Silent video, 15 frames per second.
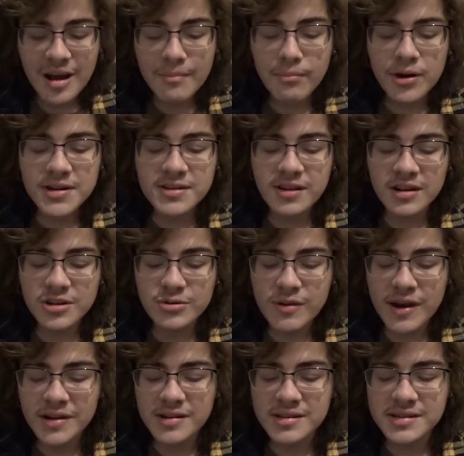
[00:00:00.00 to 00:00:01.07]
Prescott
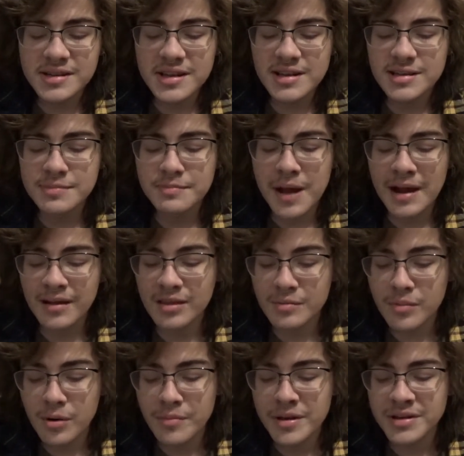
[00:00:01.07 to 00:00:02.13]
tried to seize back the
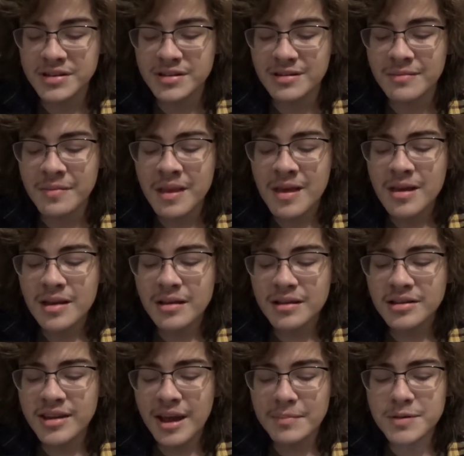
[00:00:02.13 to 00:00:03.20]
momentum
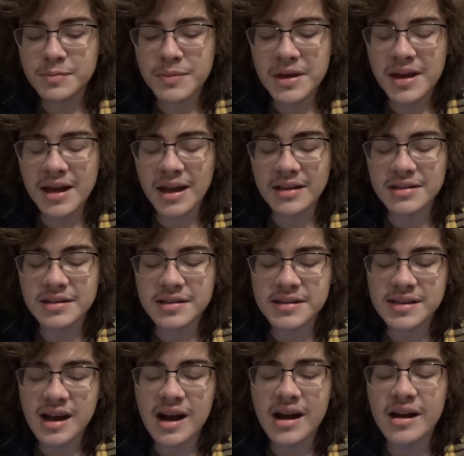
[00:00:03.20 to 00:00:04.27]
and kept speaking into the
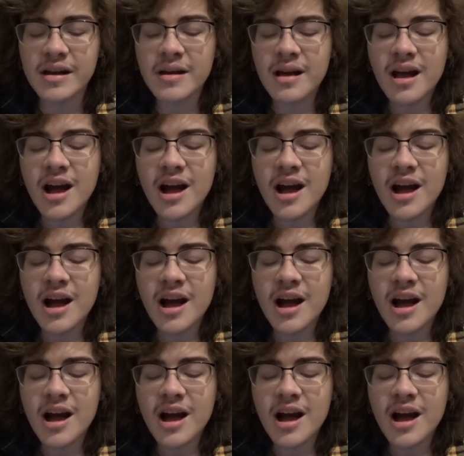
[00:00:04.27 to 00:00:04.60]
sky.